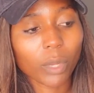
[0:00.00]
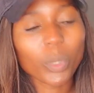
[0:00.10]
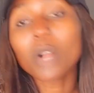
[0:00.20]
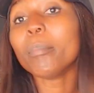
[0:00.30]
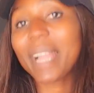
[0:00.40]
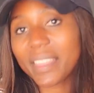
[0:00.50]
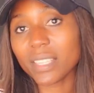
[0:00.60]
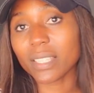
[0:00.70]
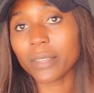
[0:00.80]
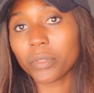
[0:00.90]
we don't buy
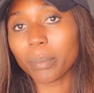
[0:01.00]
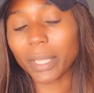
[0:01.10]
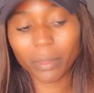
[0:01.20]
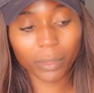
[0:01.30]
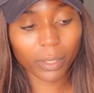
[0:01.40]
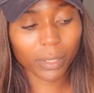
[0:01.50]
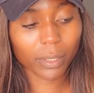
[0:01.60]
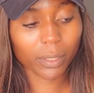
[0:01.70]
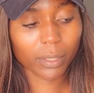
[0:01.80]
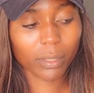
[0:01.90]
this every month,
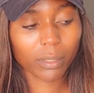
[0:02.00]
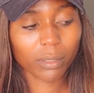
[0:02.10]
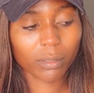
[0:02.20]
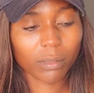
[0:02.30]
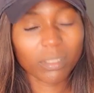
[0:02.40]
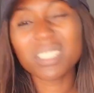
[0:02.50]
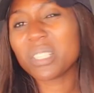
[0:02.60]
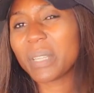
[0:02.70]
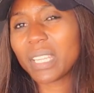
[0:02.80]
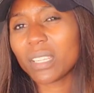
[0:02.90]

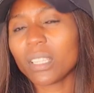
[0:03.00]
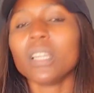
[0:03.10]
do we?